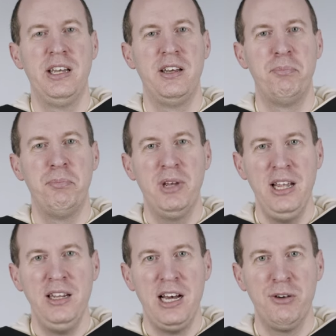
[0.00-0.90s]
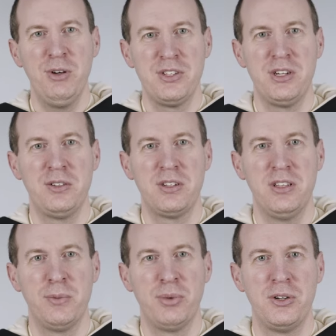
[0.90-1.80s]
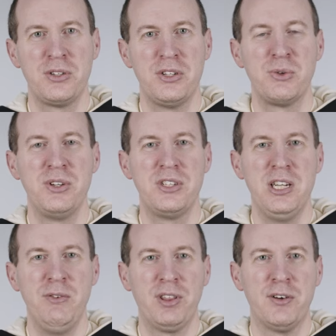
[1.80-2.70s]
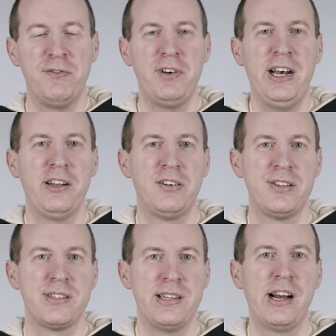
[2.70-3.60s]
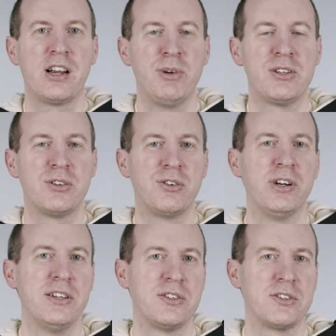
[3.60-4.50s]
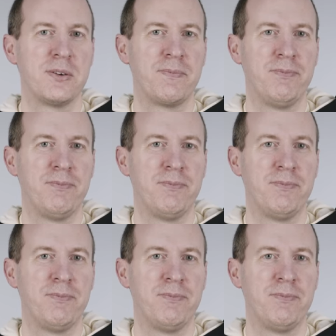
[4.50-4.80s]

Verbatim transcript: it may not result in the person's receiving the final sacramental grace.